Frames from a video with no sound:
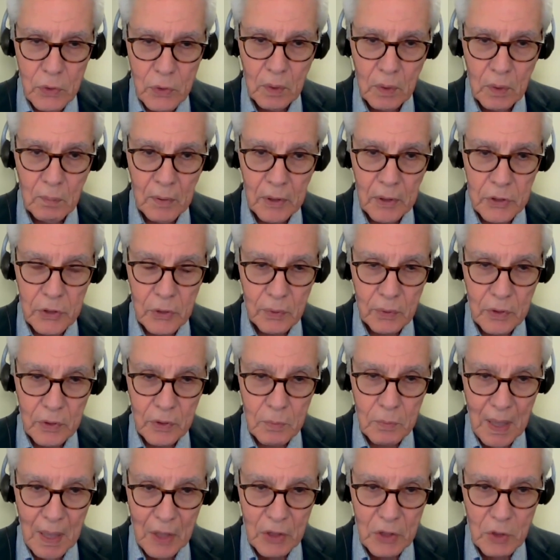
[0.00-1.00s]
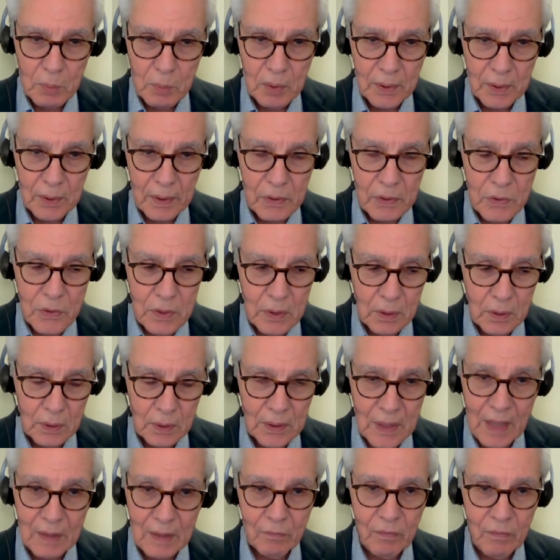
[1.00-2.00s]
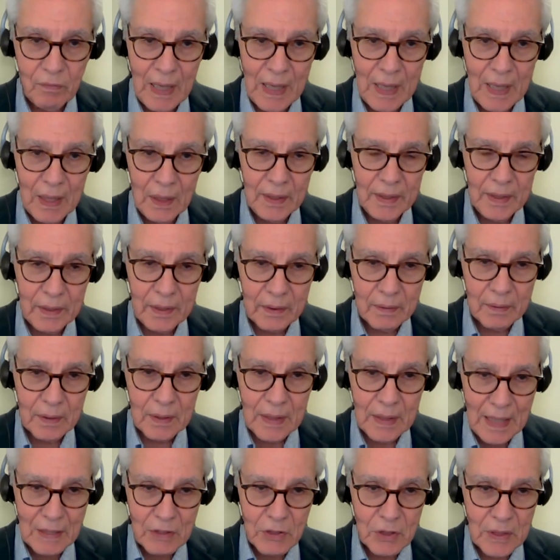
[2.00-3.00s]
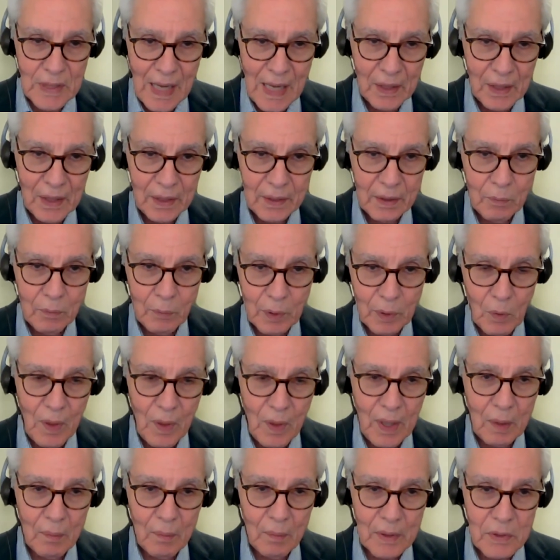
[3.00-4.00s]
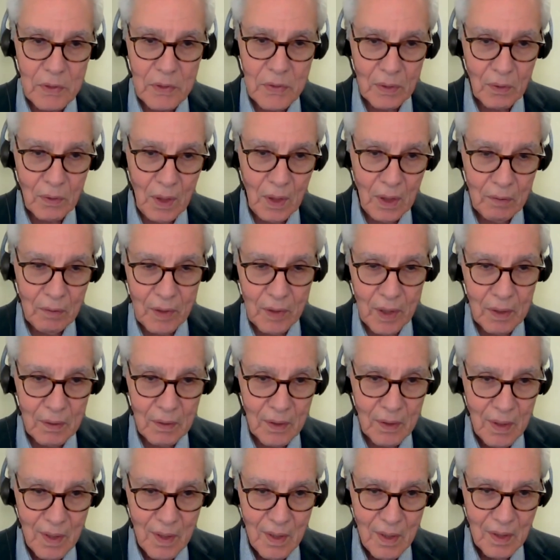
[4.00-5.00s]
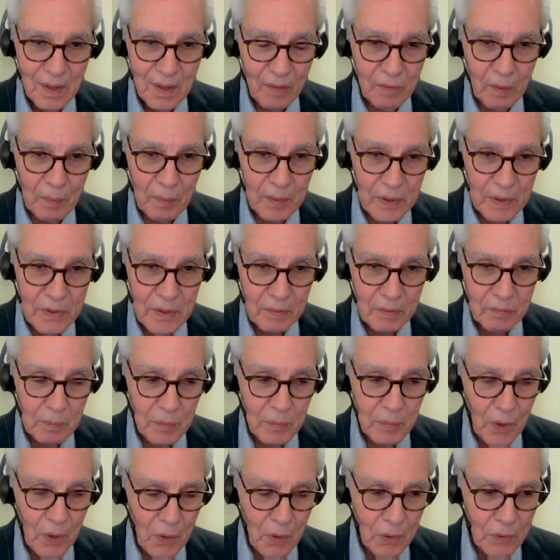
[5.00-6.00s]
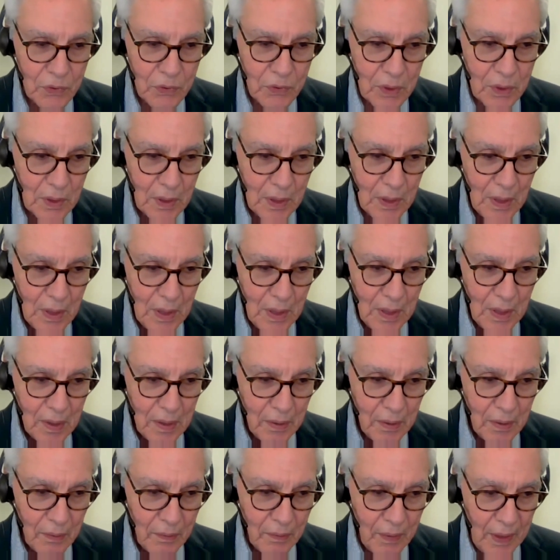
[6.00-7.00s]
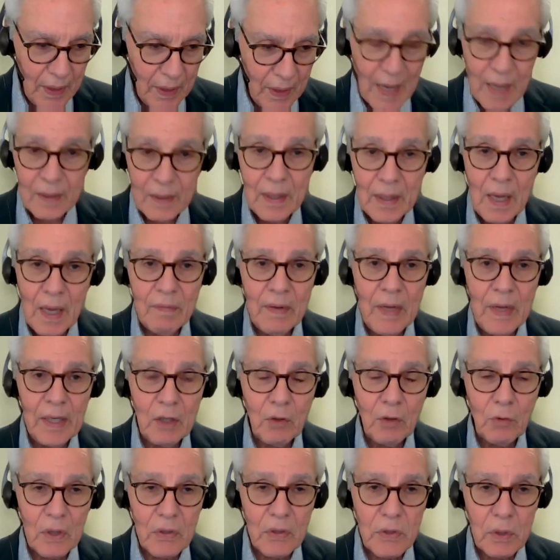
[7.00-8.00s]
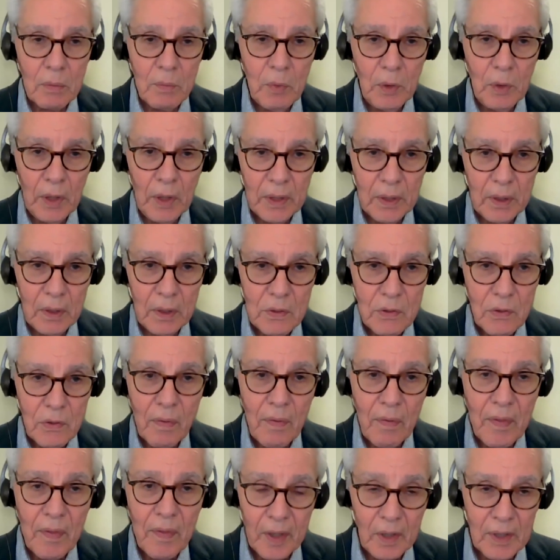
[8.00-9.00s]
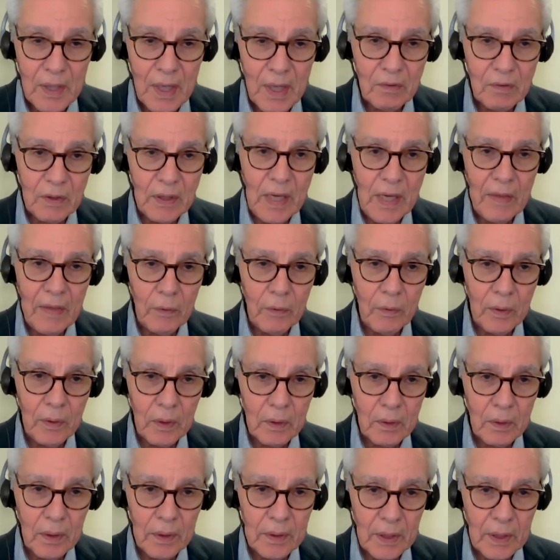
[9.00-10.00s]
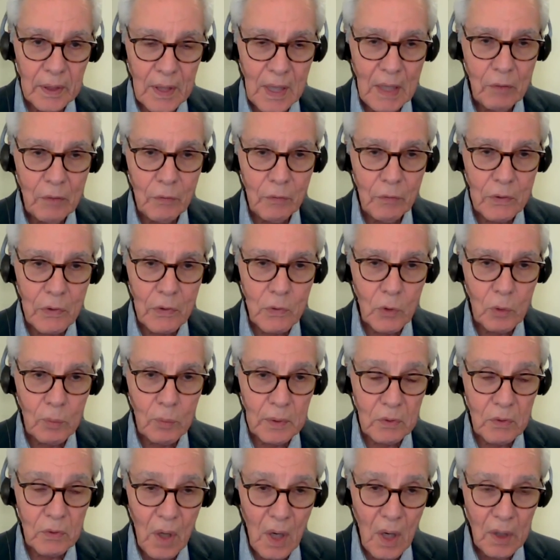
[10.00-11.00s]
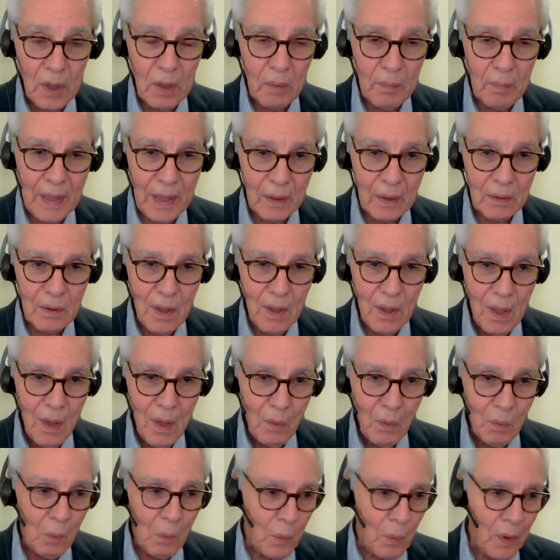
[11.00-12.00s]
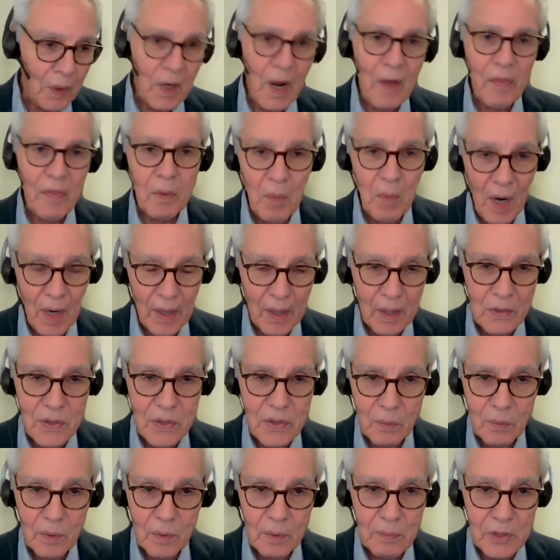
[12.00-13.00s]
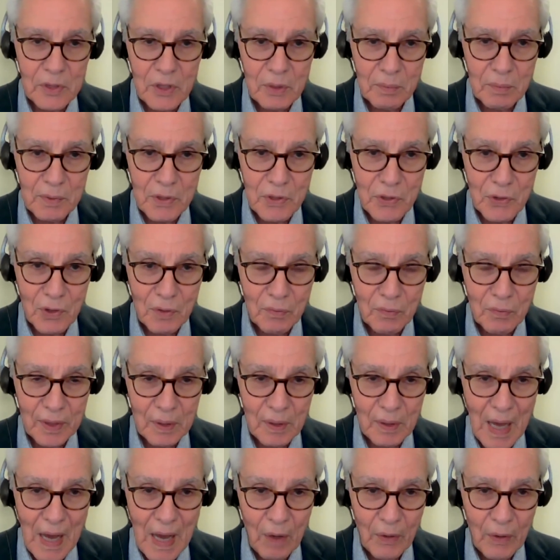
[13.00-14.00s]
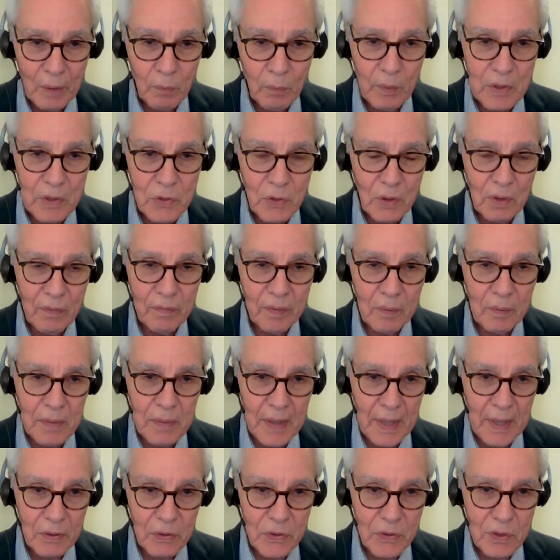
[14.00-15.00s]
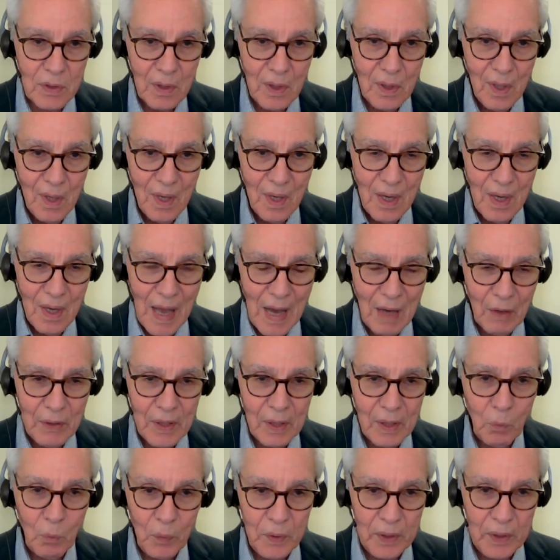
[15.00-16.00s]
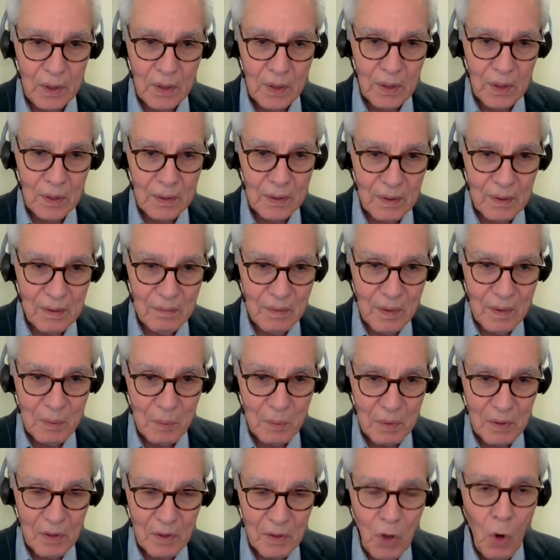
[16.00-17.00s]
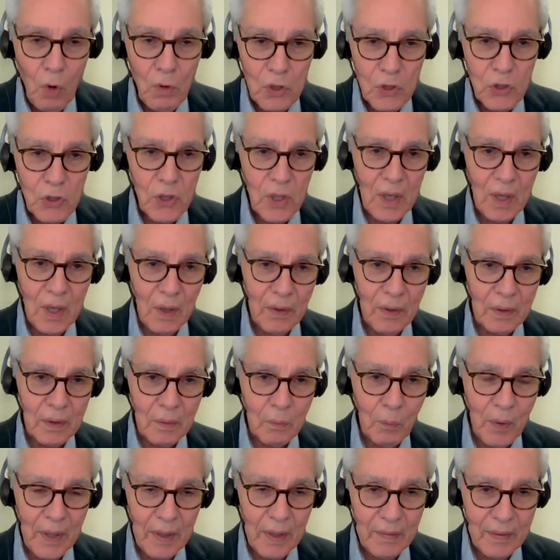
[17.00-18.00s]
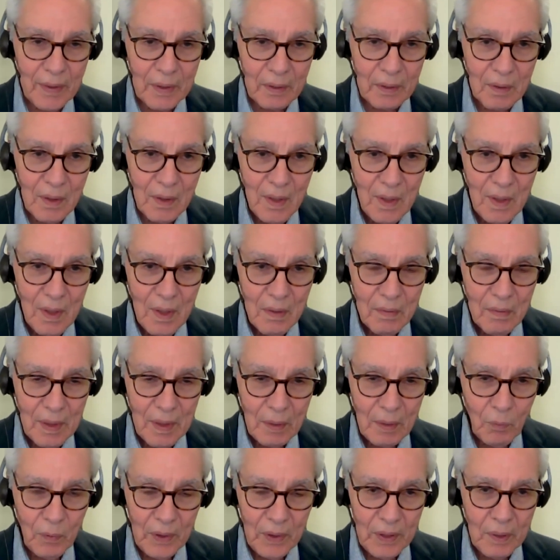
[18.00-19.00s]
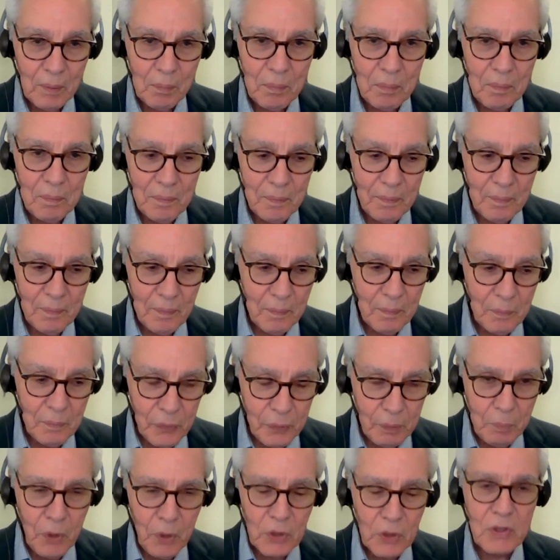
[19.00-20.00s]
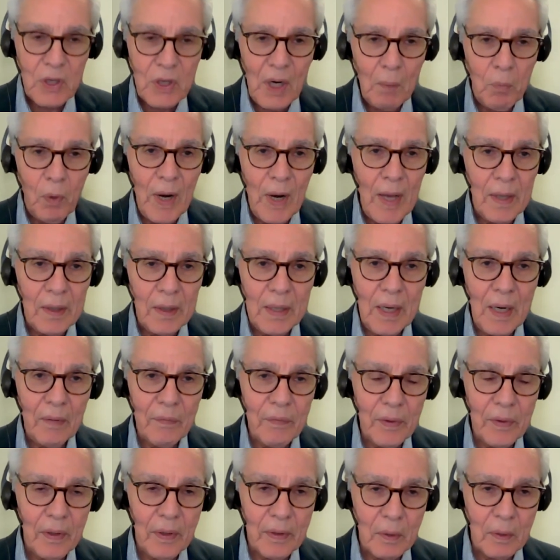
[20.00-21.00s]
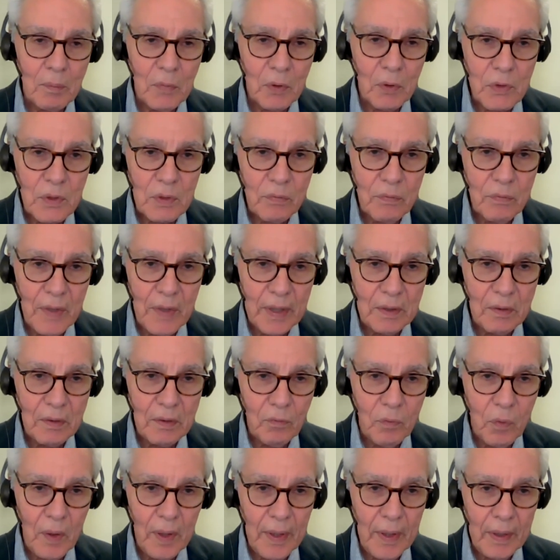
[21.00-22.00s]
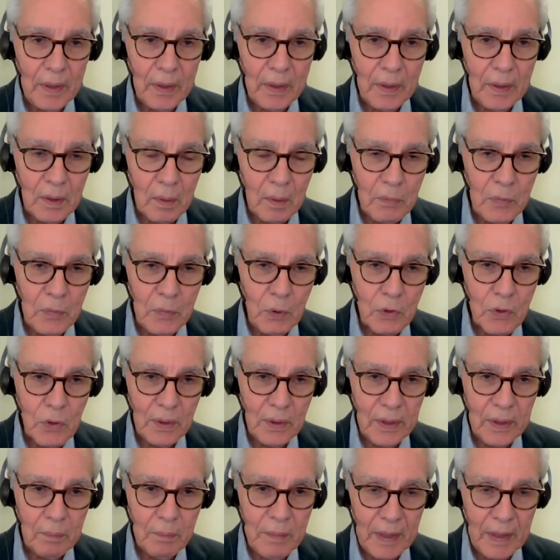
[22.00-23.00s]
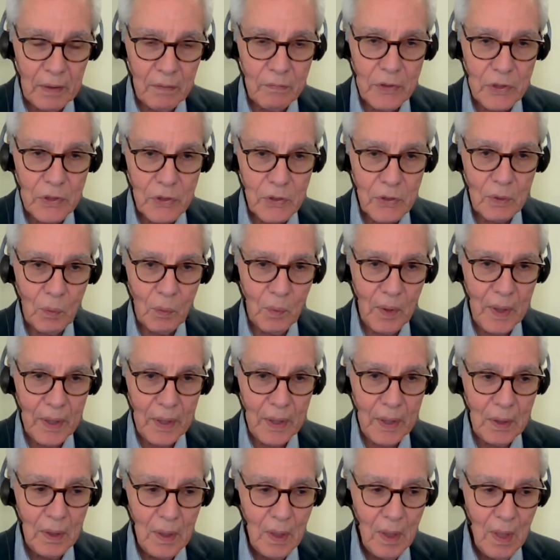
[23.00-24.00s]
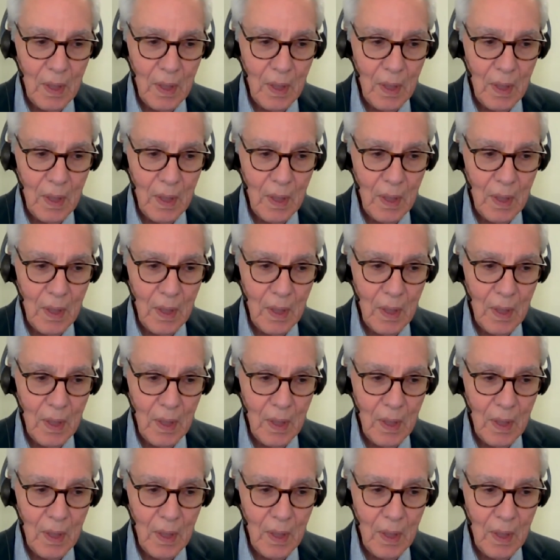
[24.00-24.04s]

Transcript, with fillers: to a merger as possible and still not violate the nationality requirements that all of our governments have imposed, they had to have antitrust immunity so they could get together in a, in a conference room and talk about well what are the markets that we should be serving how can we serve them best how can we uh, code share in a way that that really puts our brand out there in the most effective way in a mutually beneficial way